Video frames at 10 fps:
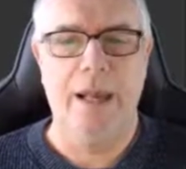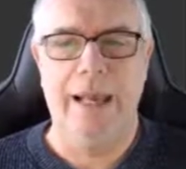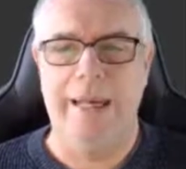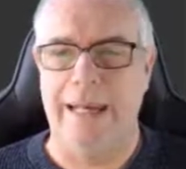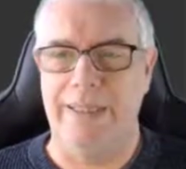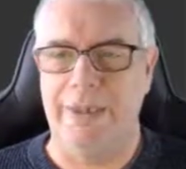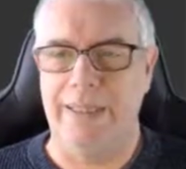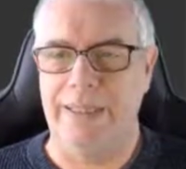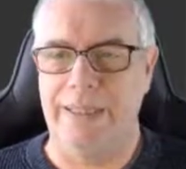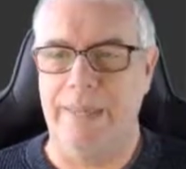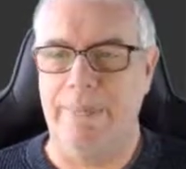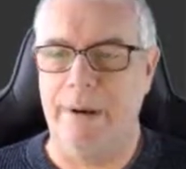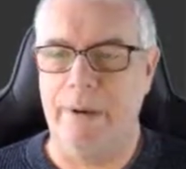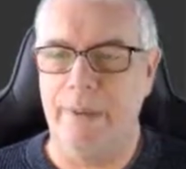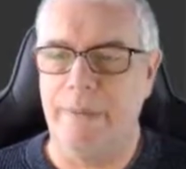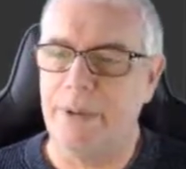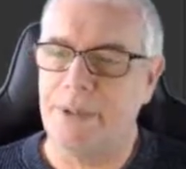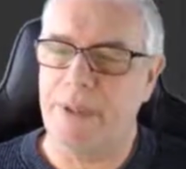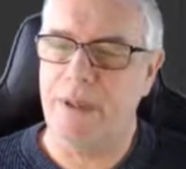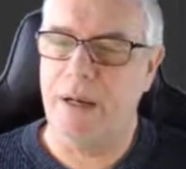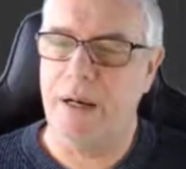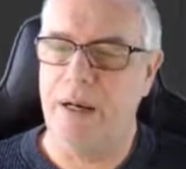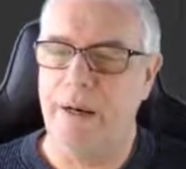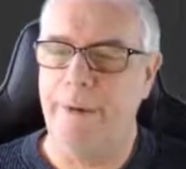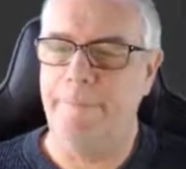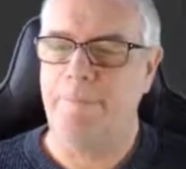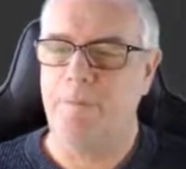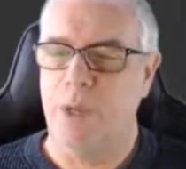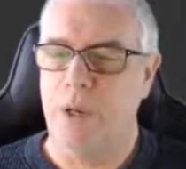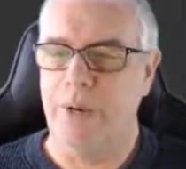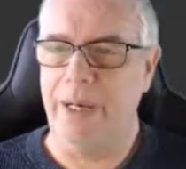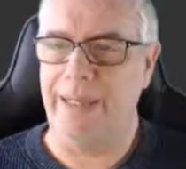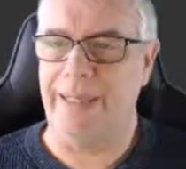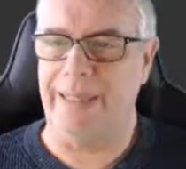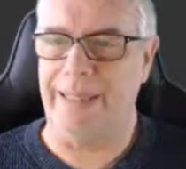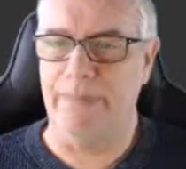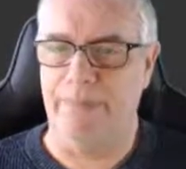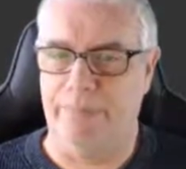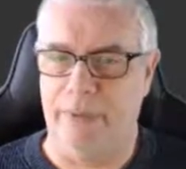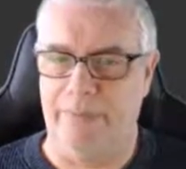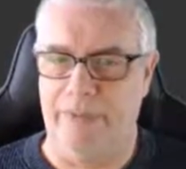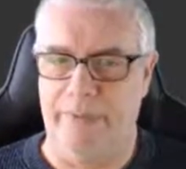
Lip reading: And as you can see, parameters are really simple for